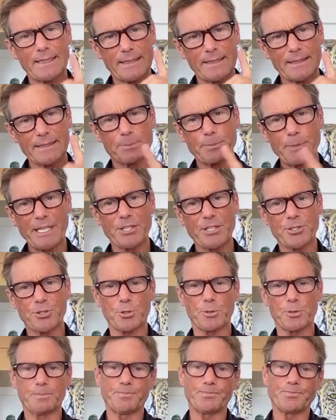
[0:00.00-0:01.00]
it's a big
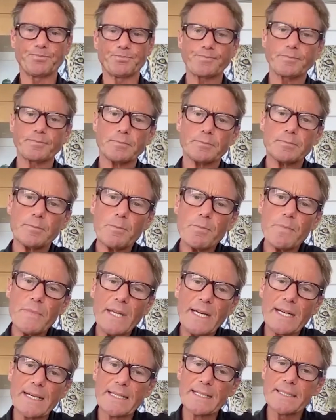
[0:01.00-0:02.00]
issue.
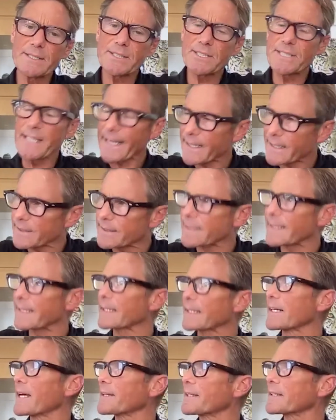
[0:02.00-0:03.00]
Second
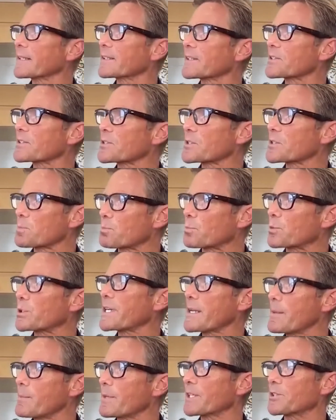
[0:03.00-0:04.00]
thing, and I think this is
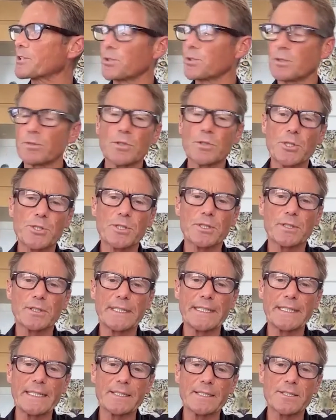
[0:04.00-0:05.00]
pretty much
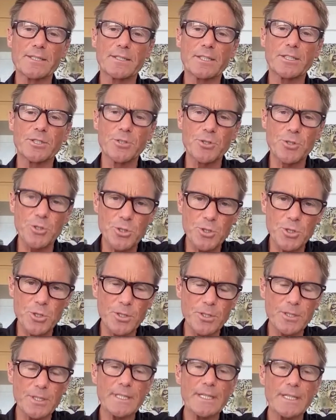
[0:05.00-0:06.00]
universal, is
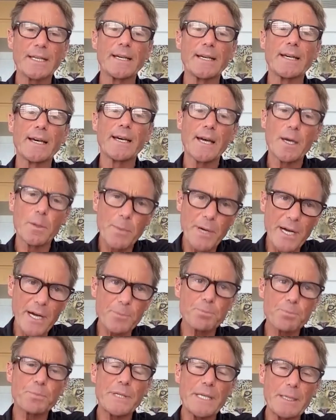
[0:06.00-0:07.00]
concern
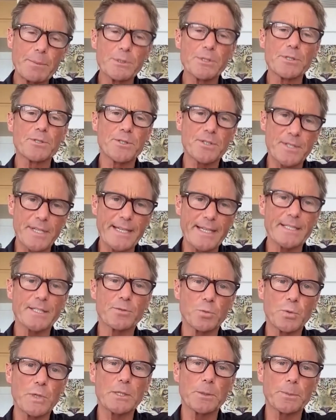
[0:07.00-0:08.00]
about people's state
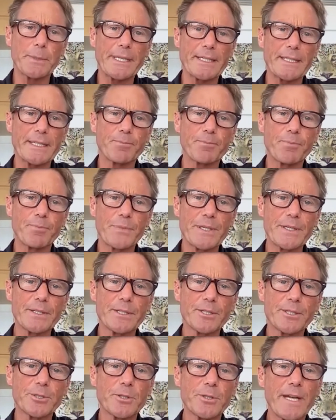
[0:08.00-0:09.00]
of well-being. You
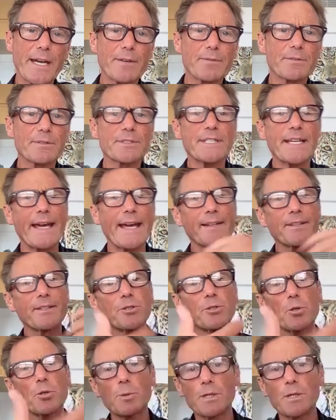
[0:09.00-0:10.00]
know, you haven't had
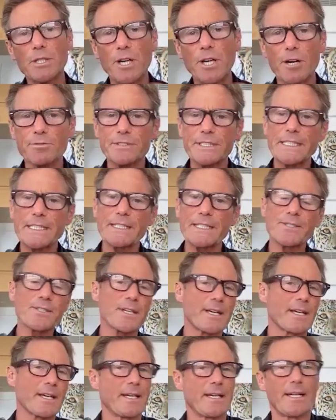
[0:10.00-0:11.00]
the normal
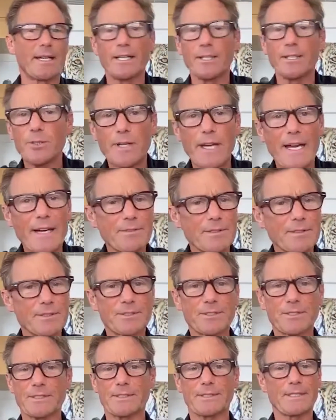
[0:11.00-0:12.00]
coffees, you
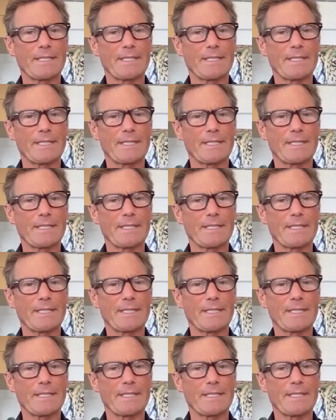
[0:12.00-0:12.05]
haven't